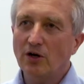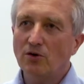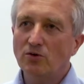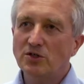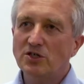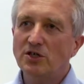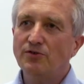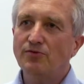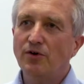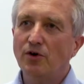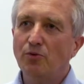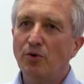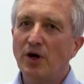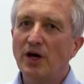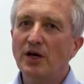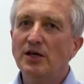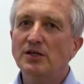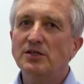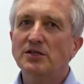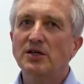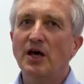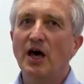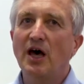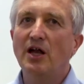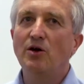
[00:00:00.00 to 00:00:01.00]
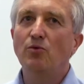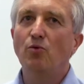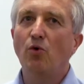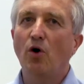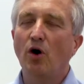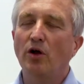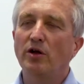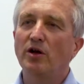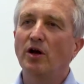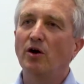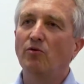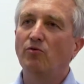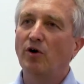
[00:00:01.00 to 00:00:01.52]
luciferase and
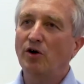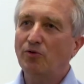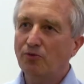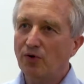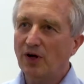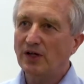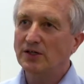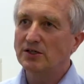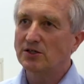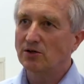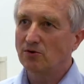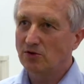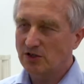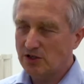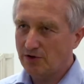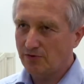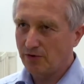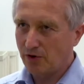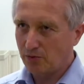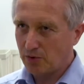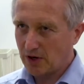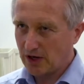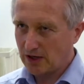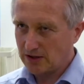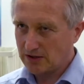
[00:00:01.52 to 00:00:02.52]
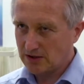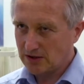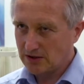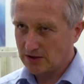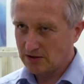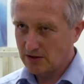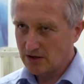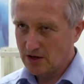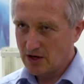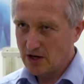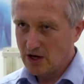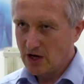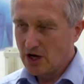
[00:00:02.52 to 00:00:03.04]
one reference luciferase.
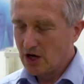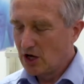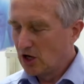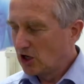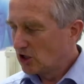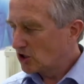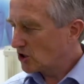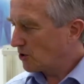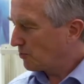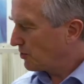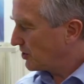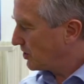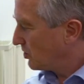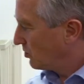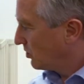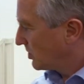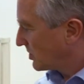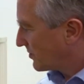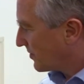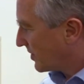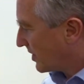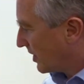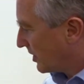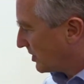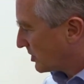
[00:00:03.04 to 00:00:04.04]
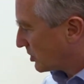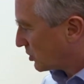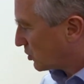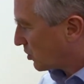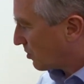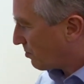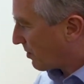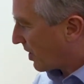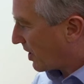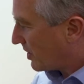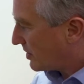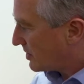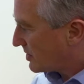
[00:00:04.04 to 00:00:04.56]
So we use the
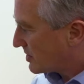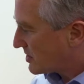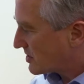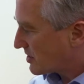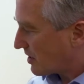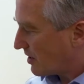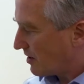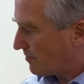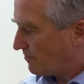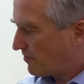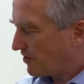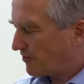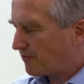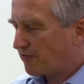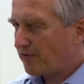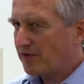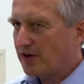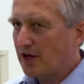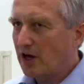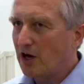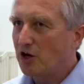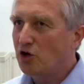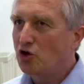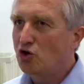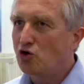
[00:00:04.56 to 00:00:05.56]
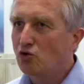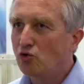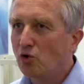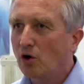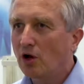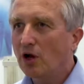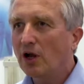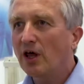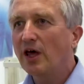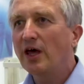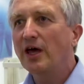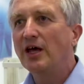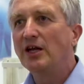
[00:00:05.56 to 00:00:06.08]
instrument with the
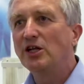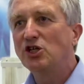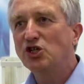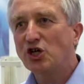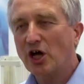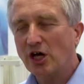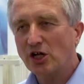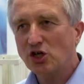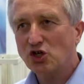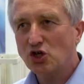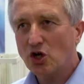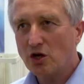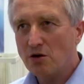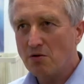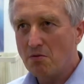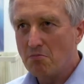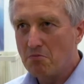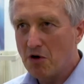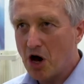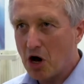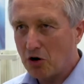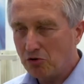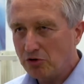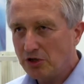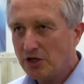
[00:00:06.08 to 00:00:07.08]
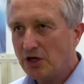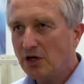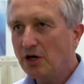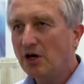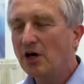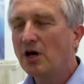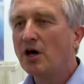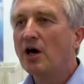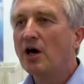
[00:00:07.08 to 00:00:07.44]
dual injection mode